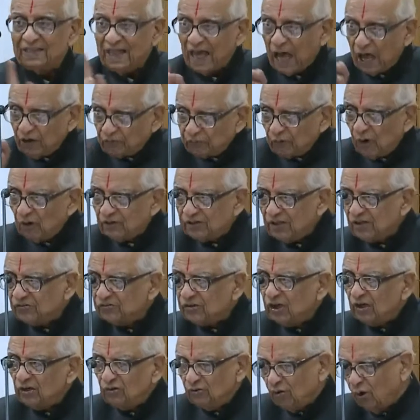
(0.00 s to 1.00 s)
Therefore, they
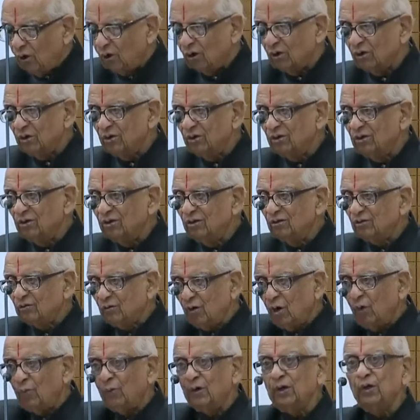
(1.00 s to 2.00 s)
said no,
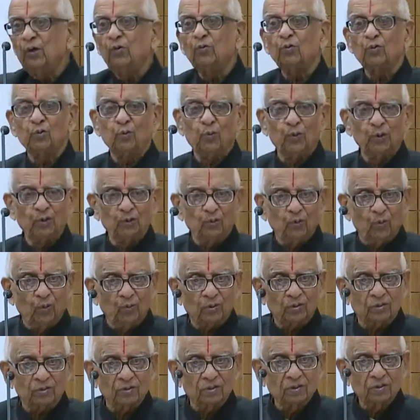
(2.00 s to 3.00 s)
go only to one
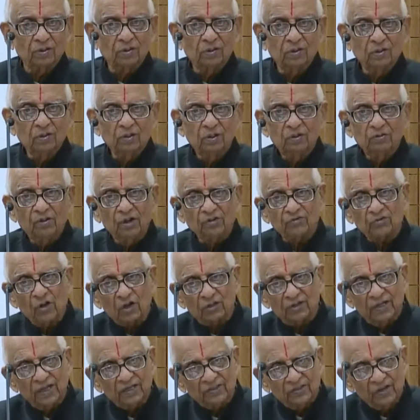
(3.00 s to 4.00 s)
court. We have
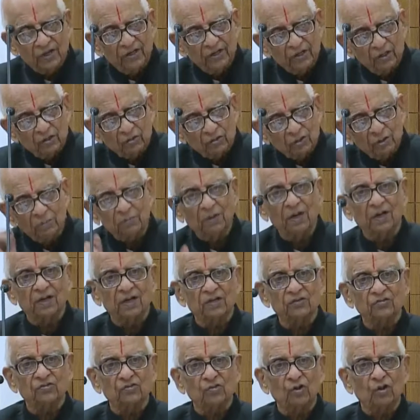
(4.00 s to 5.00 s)
started extending it to criminal
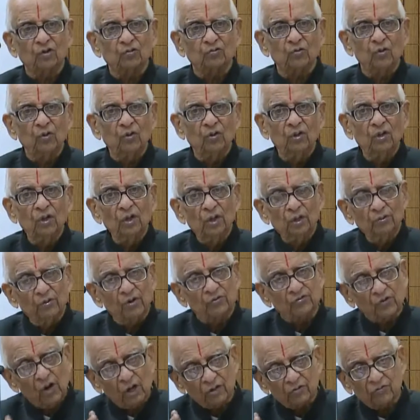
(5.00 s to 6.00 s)
cases also. We
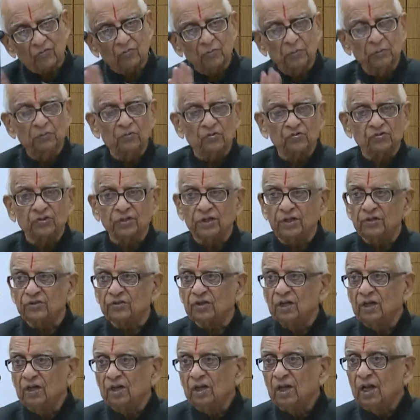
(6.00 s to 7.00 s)
have started
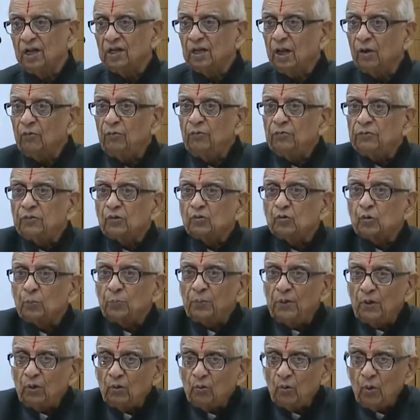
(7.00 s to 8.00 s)
investigation. Now, if the
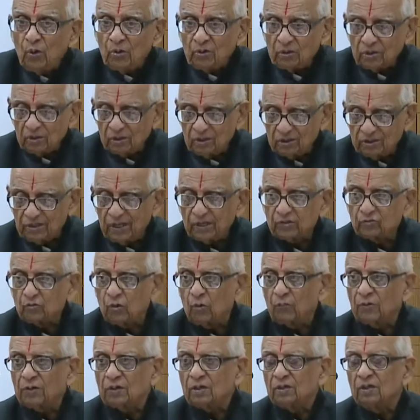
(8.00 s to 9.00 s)
Supreme Court takes
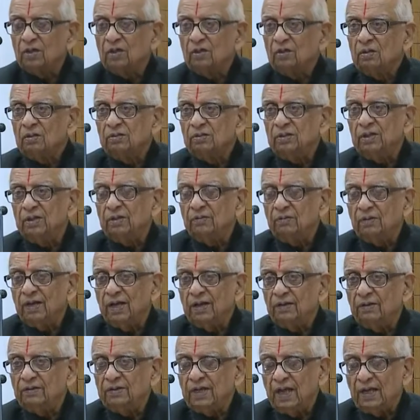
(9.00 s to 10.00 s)
over the
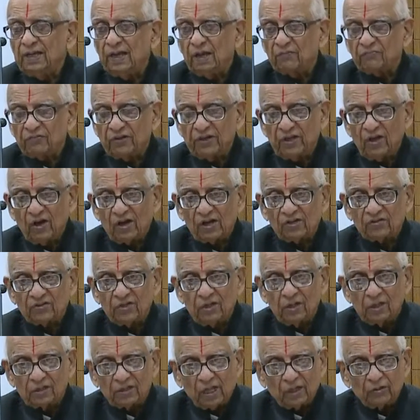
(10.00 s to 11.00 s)
uh, an FIR as
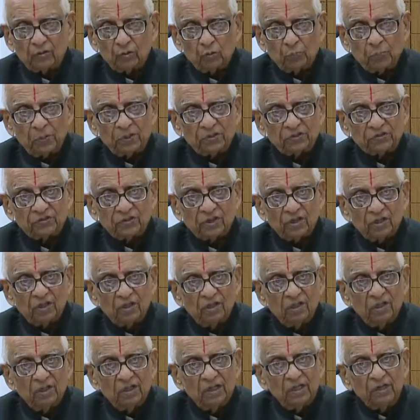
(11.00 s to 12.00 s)
a petition,
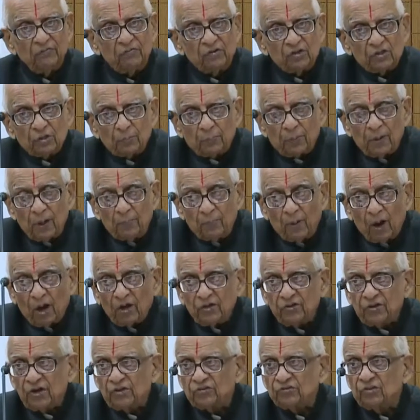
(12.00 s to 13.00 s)
if it
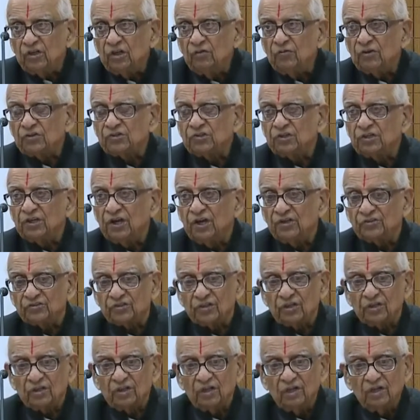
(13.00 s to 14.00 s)
monitors the
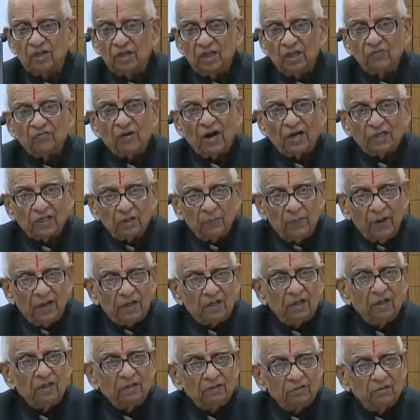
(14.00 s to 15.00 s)
investigation, if
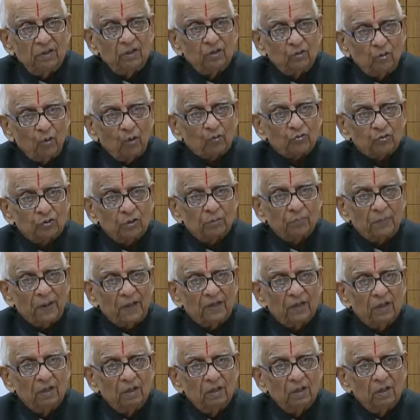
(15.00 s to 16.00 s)
ultimately it goes to
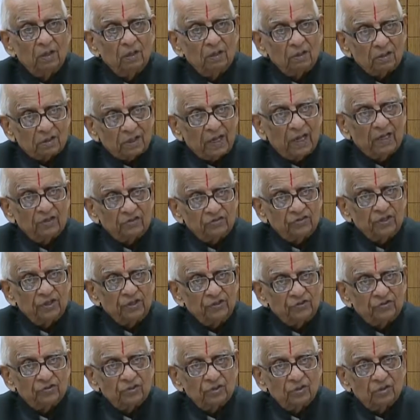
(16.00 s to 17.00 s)
the uh, trial
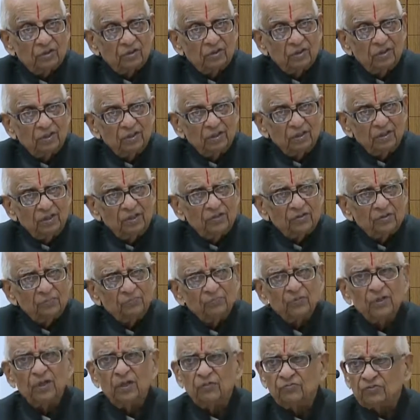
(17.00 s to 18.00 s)
judge.
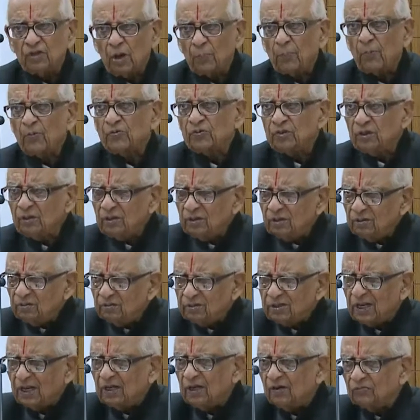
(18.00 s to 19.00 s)
If supposing
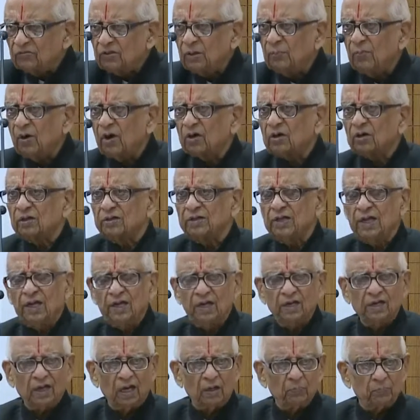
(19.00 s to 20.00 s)
10 of them are
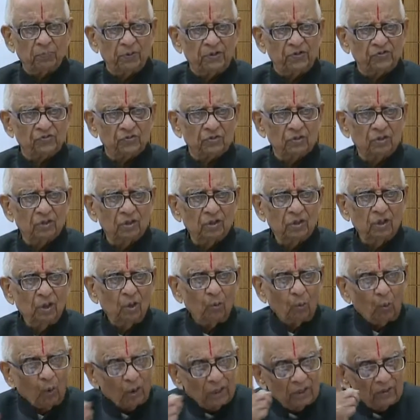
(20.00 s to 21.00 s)
really culprits,
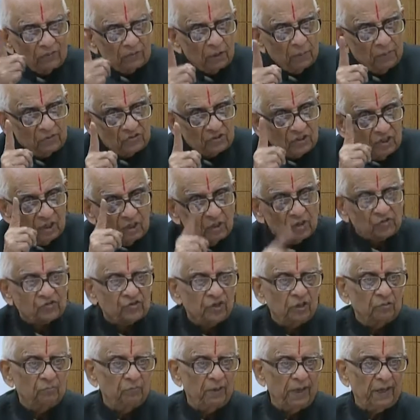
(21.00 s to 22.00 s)
one of them is an
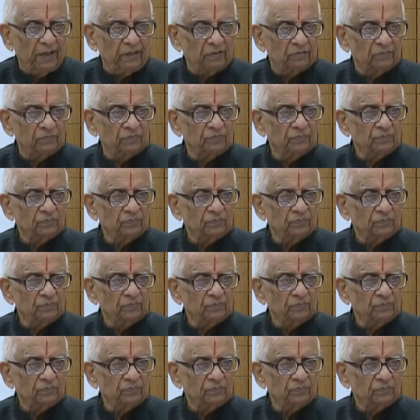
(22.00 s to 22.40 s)
innocent man.